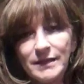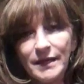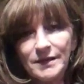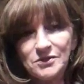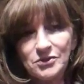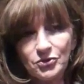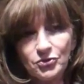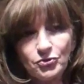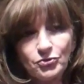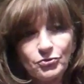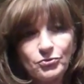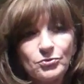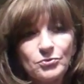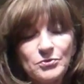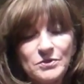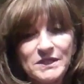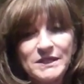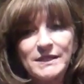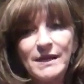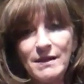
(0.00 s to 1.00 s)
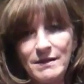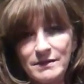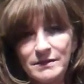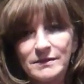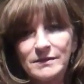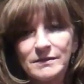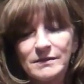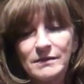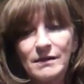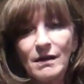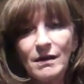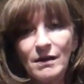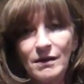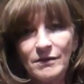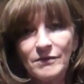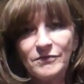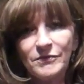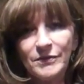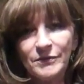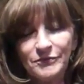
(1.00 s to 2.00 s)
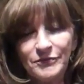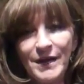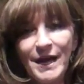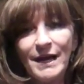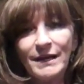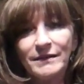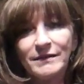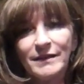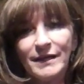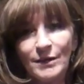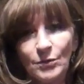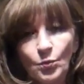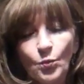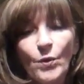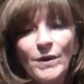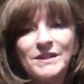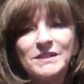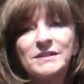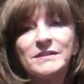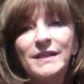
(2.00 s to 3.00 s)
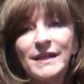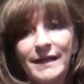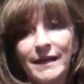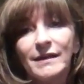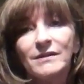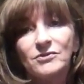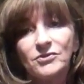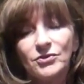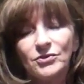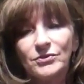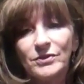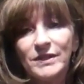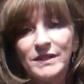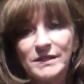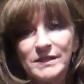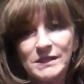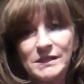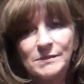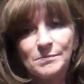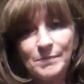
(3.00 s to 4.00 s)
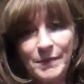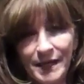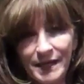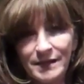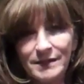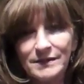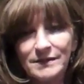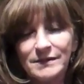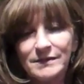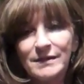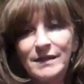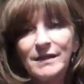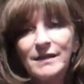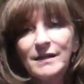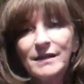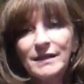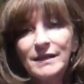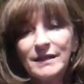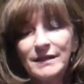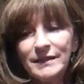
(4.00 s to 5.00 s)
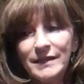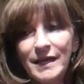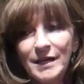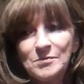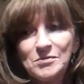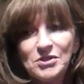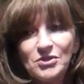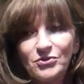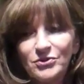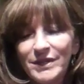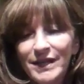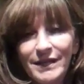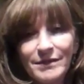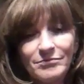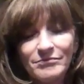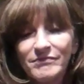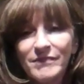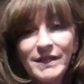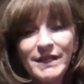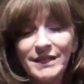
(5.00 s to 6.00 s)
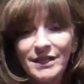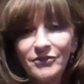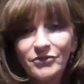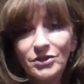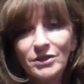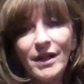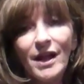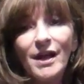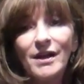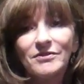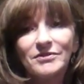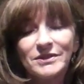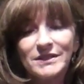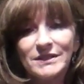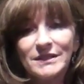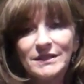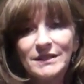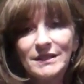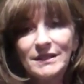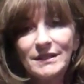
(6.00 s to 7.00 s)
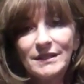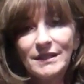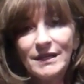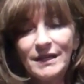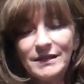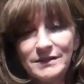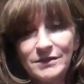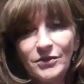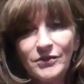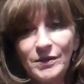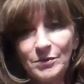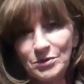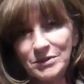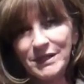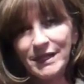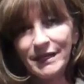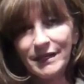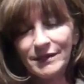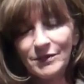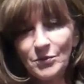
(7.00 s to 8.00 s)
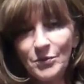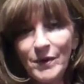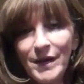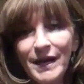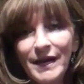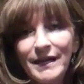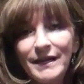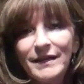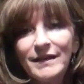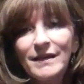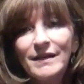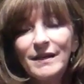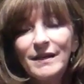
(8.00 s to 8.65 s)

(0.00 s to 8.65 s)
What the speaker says: has a true sense of the fact that once they entered this space in Amsterdam, they never left until they were taken away.